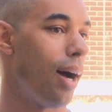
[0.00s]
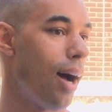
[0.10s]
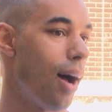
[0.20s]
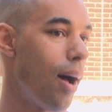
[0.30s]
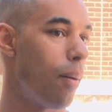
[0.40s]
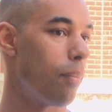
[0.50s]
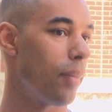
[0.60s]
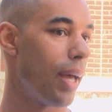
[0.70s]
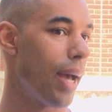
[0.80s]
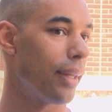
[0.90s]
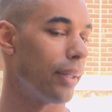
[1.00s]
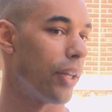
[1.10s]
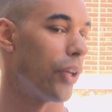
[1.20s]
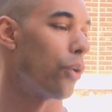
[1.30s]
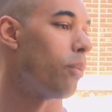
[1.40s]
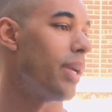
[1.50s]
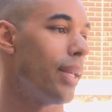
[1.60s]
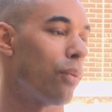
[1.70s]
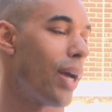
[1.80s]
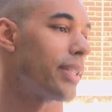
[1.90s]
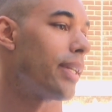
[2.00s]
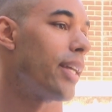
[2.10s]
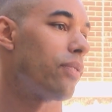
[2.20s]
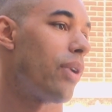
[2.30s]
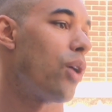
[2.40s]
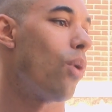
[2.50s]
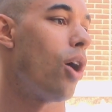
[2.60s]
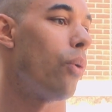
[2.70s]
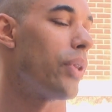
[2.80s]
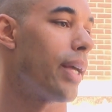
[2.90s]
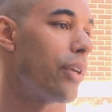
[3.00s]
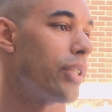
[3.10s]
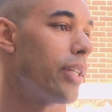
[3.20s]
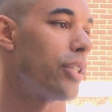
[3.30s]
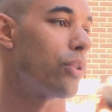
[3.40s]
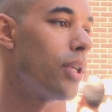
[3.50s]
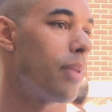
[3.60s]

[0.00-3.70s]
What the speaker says: and the literal meaning resonates very well with the energy industry,